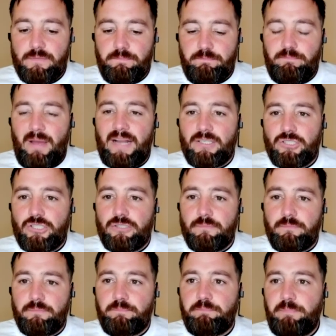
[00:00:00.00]
match
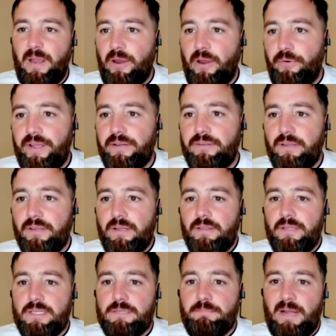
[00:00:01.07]
period,
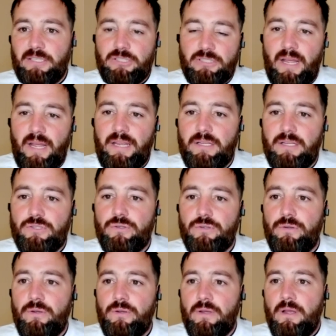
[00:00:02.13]
this match day,
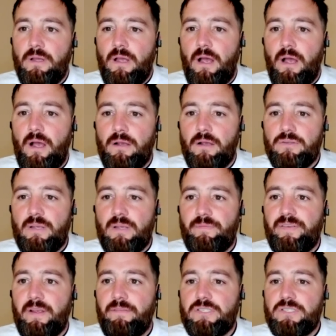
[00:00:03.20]
into
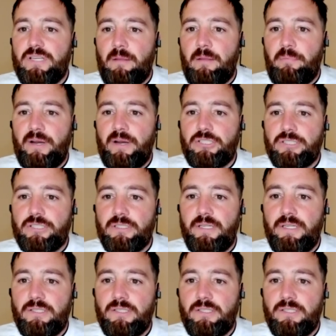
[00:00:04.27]
something of a celebration.